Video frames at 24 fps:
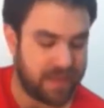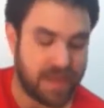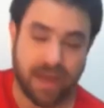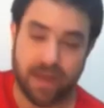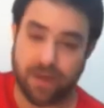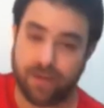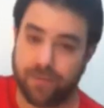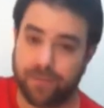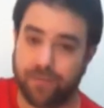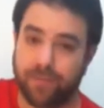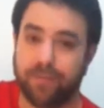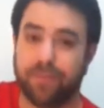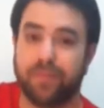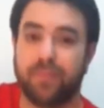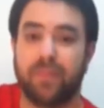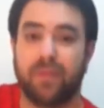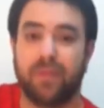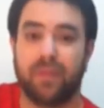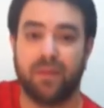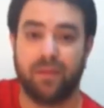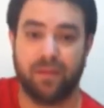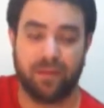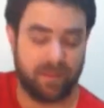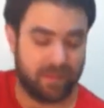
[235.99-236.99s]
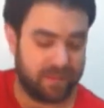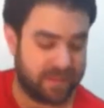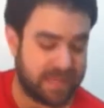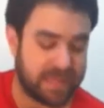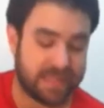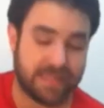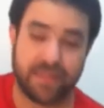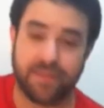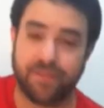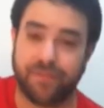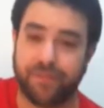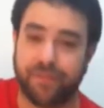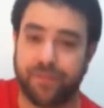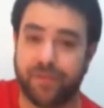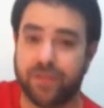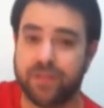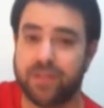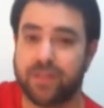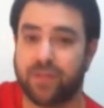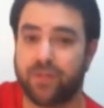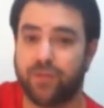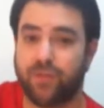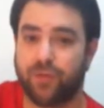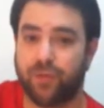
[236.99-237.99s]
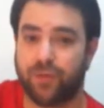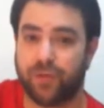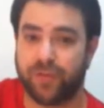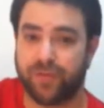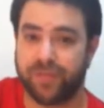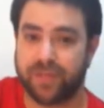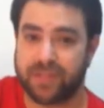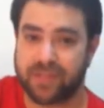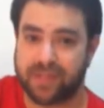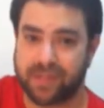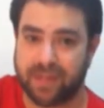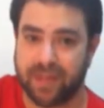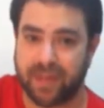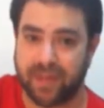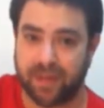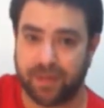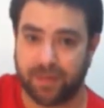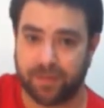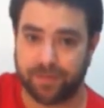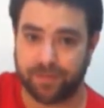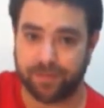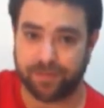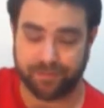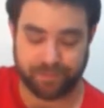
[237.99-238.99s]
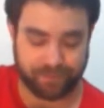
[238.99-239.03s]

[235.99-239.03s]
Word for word: Now, that's the first chord of the scale.